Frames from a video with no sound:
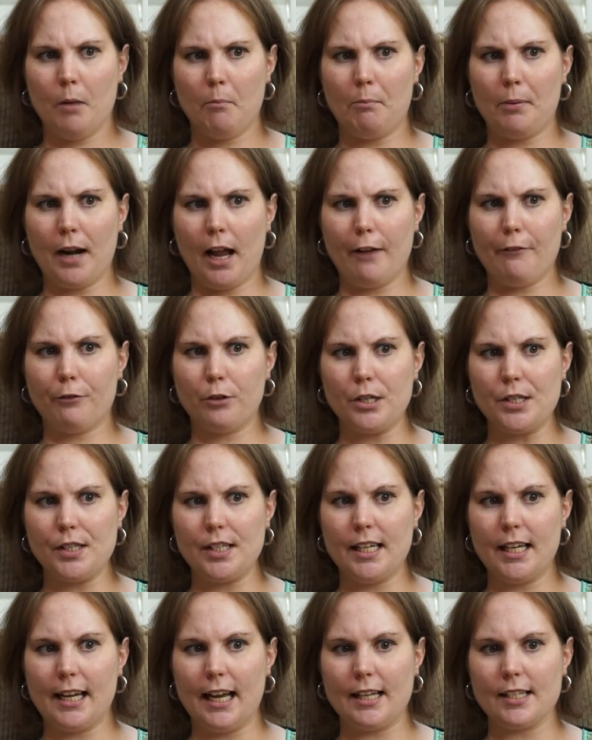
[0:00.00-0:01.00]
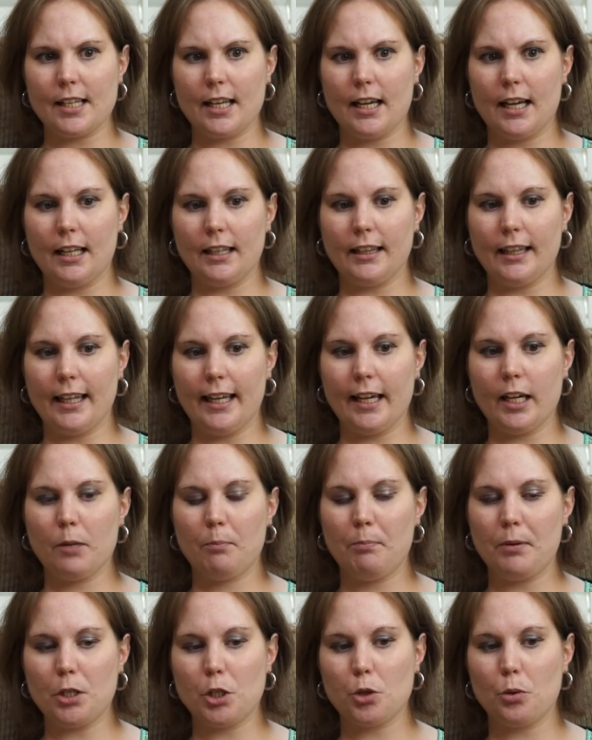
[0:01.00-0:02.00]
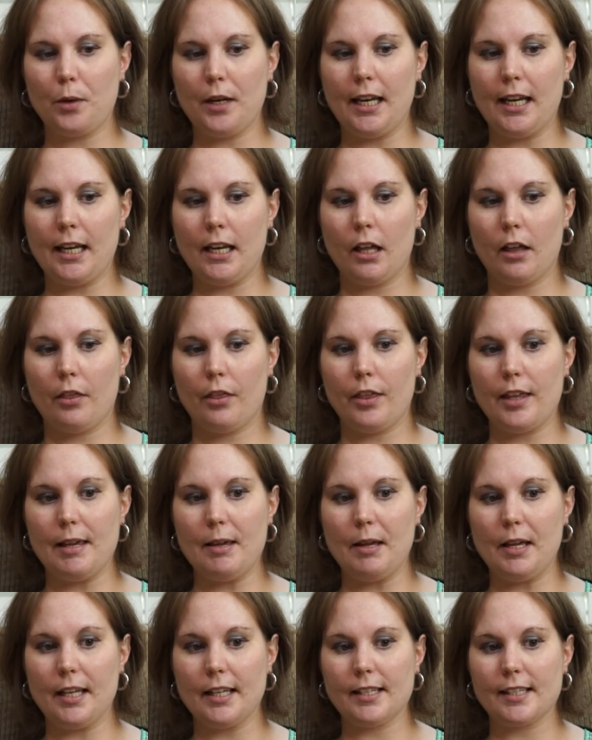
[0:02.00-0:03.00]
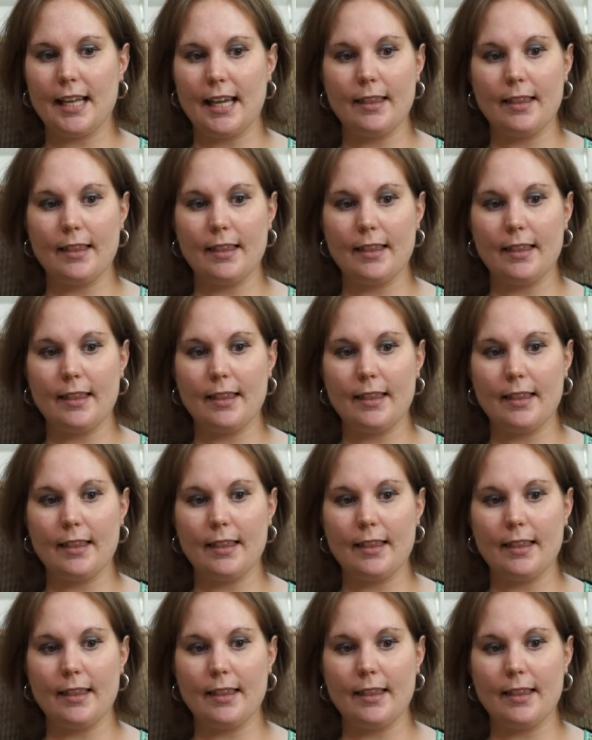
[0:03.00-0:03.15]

But I foresee it as a link between the